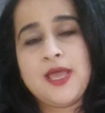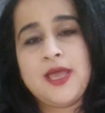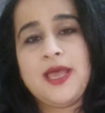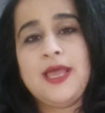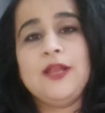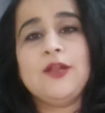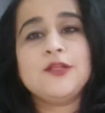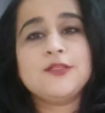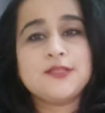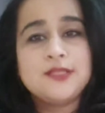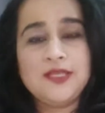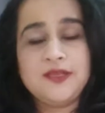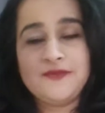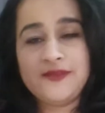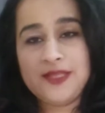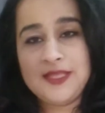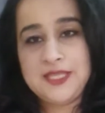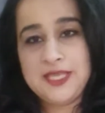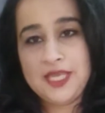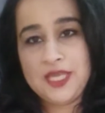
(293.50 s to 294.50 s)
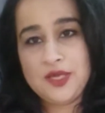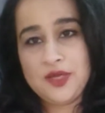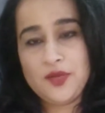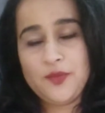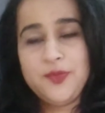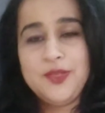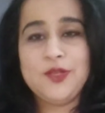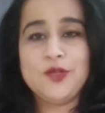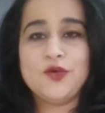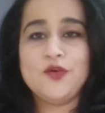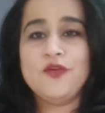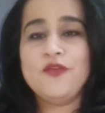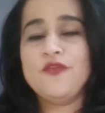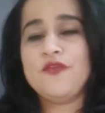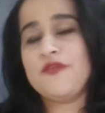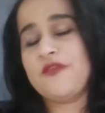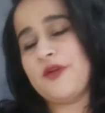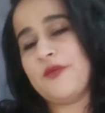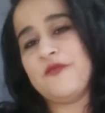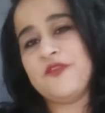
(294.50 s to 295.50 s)
I'll also leave the link below
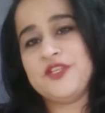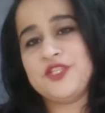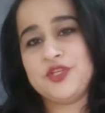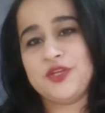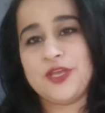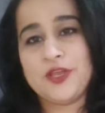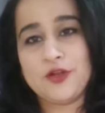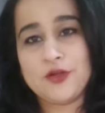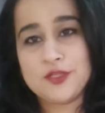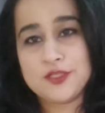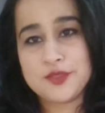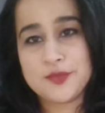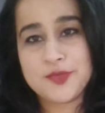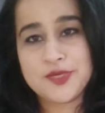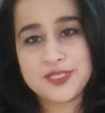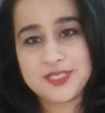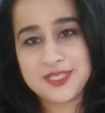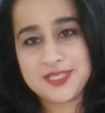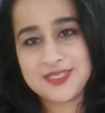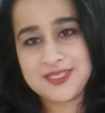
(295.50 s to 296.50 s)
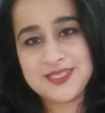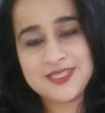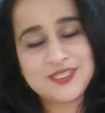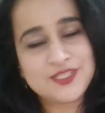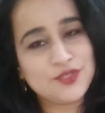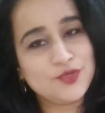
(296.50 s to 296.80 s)
from which you can also purchase this.